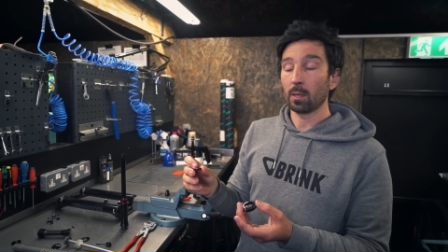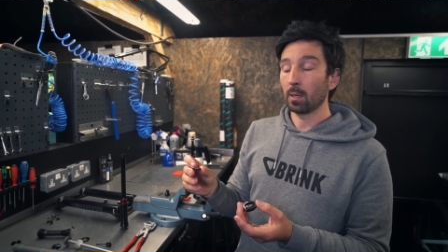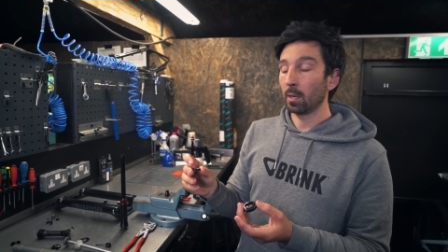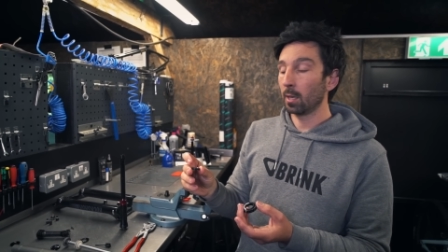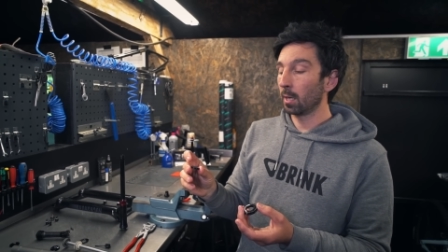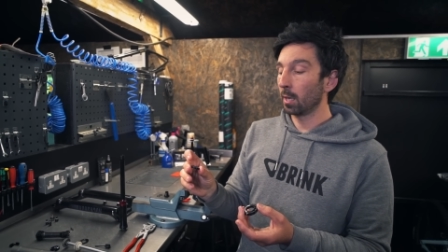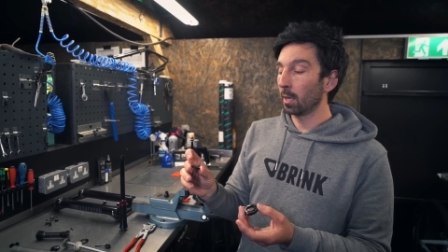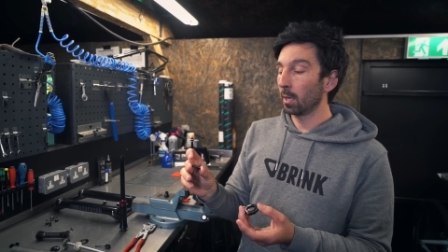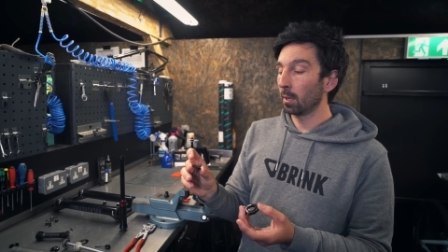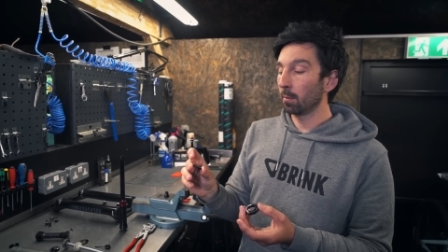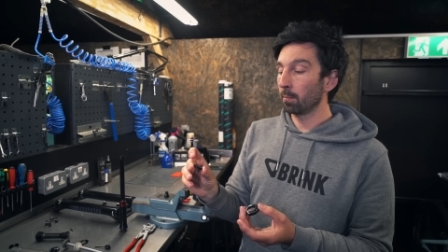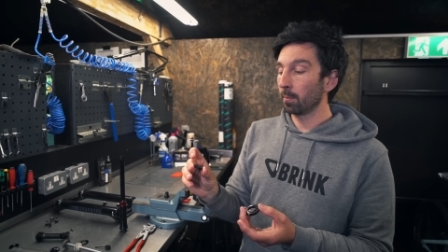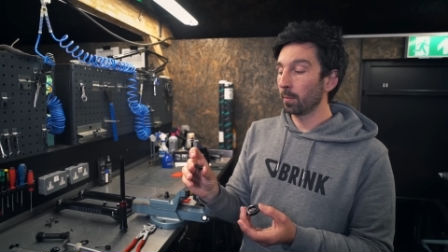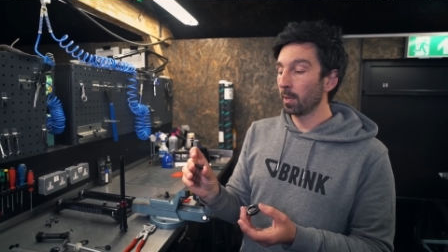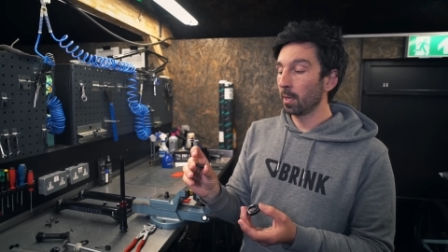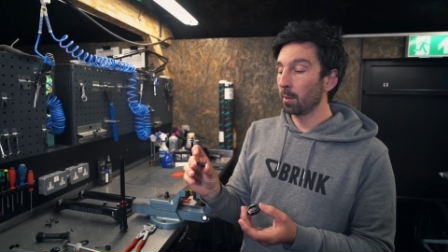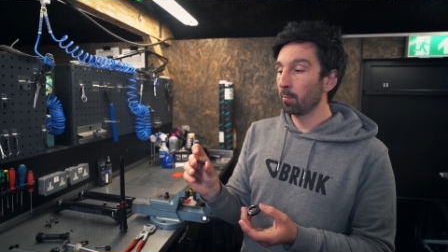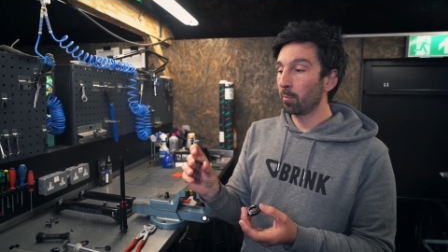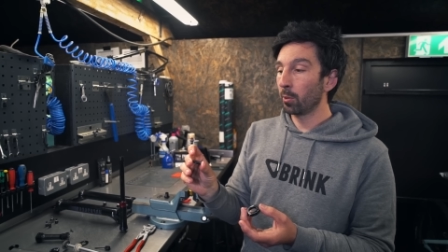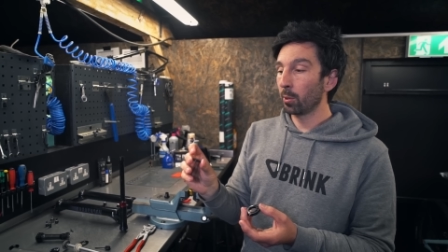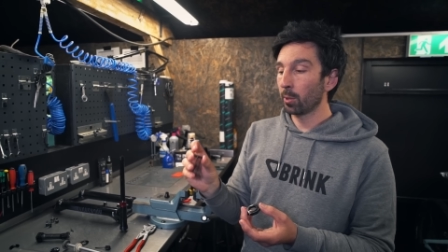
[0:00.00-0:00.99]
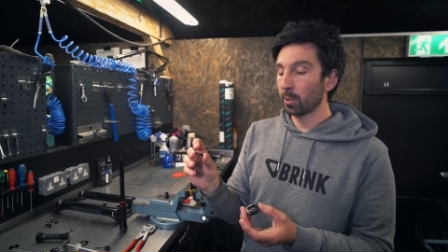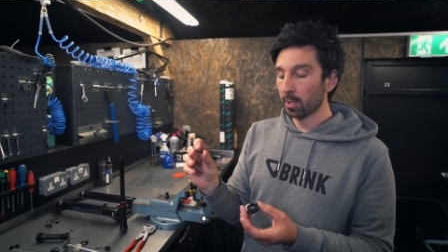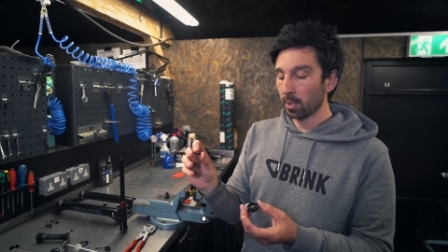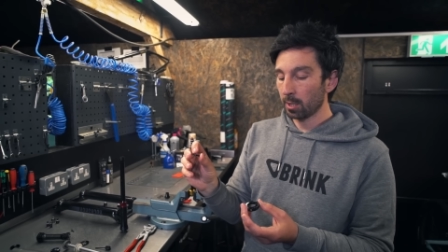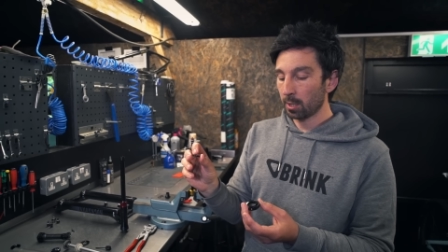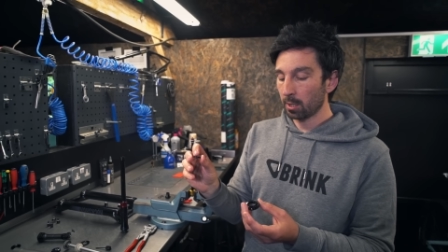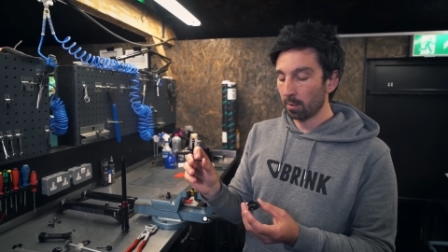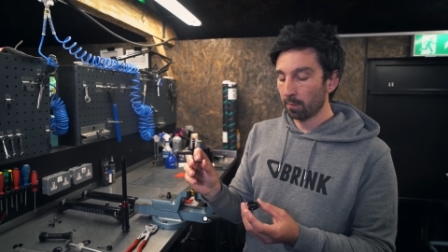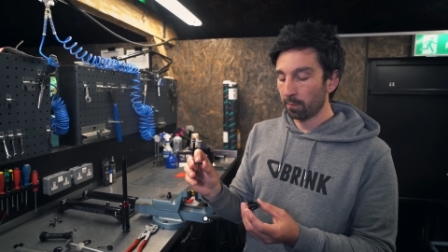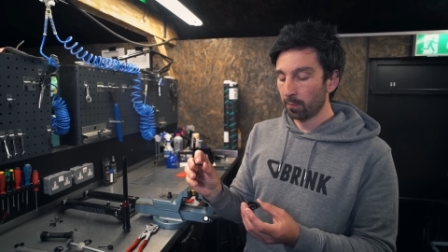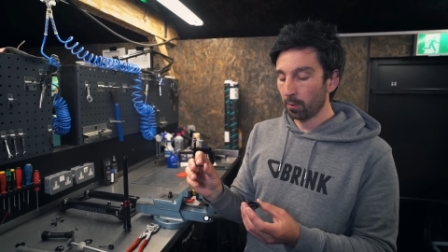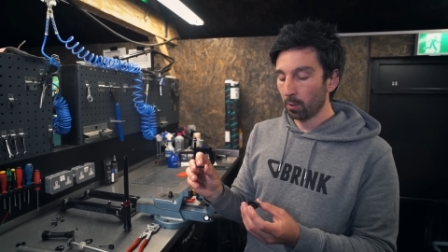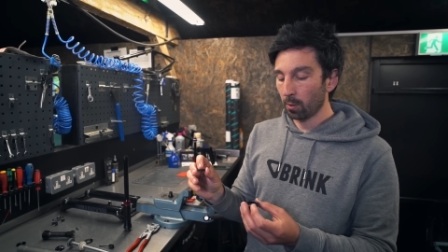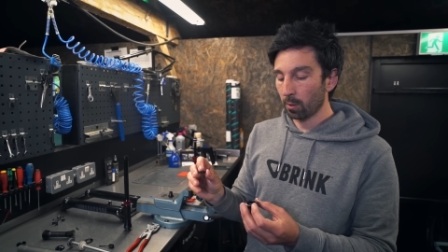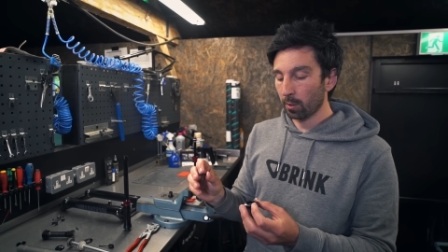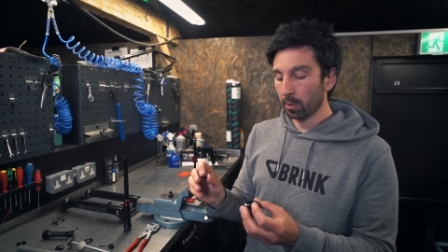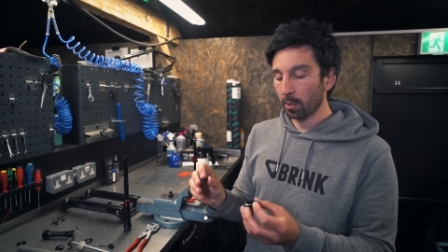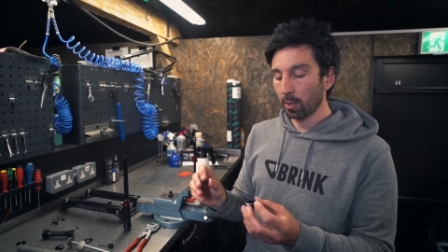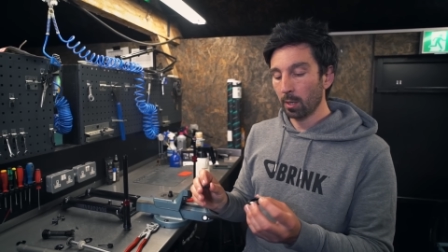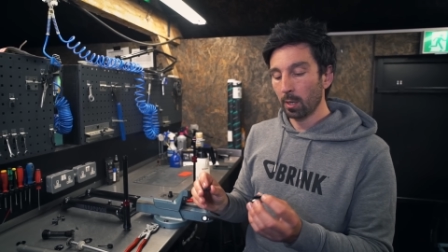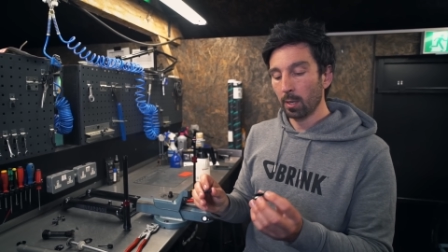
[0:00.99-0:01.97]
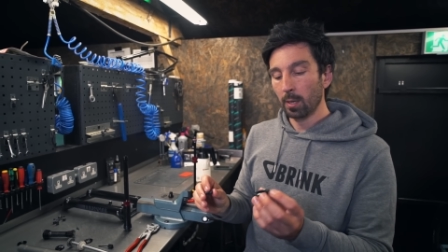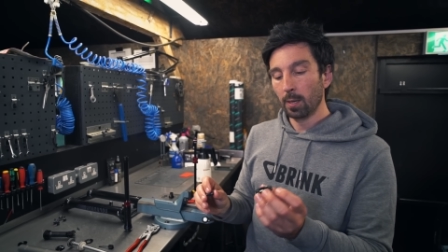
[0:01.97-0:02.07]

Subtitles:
inputs into the fork.